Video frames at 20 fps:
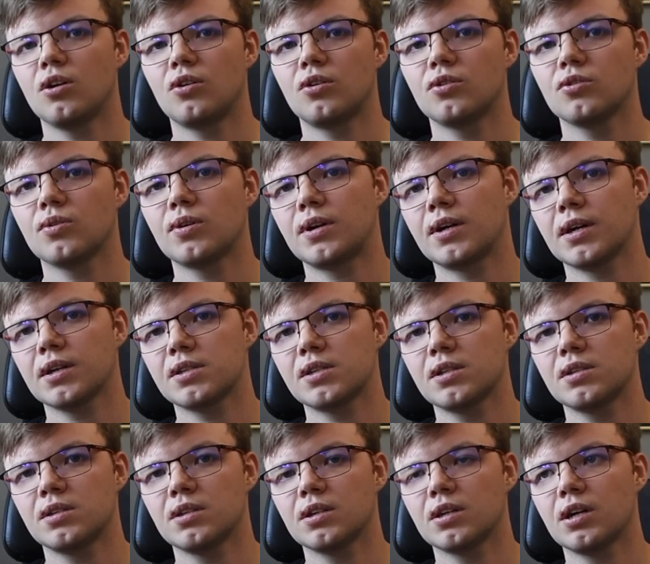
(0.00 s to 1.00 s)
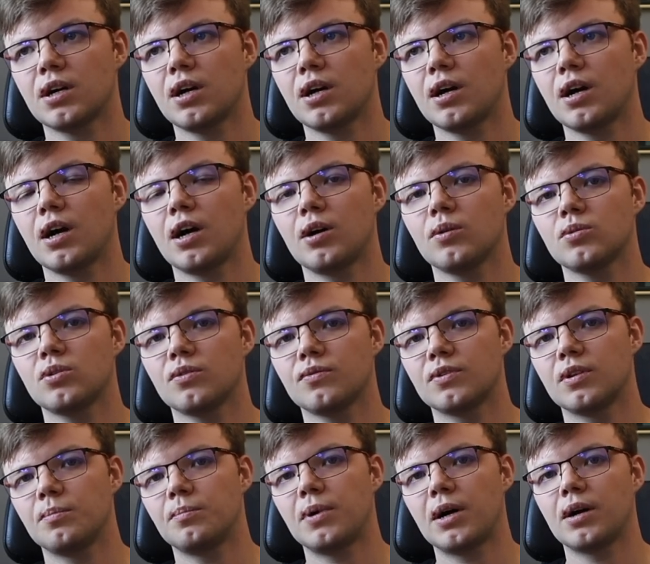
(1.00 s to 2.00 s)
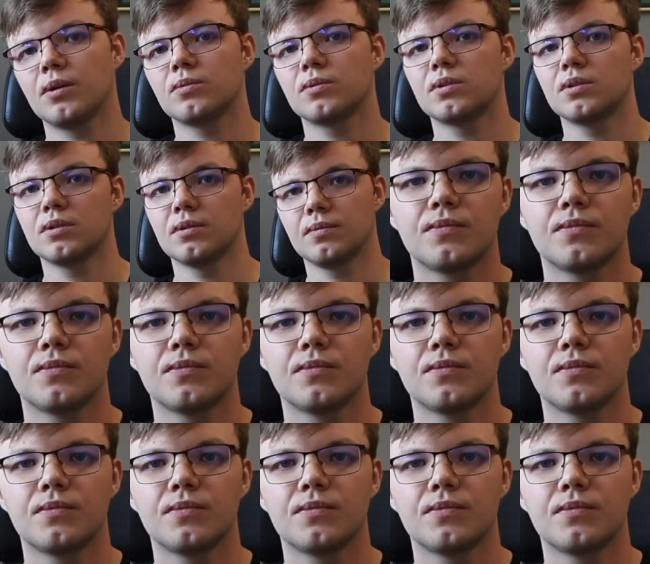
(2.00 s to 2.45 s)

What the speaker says: or you are accessing out of the bound.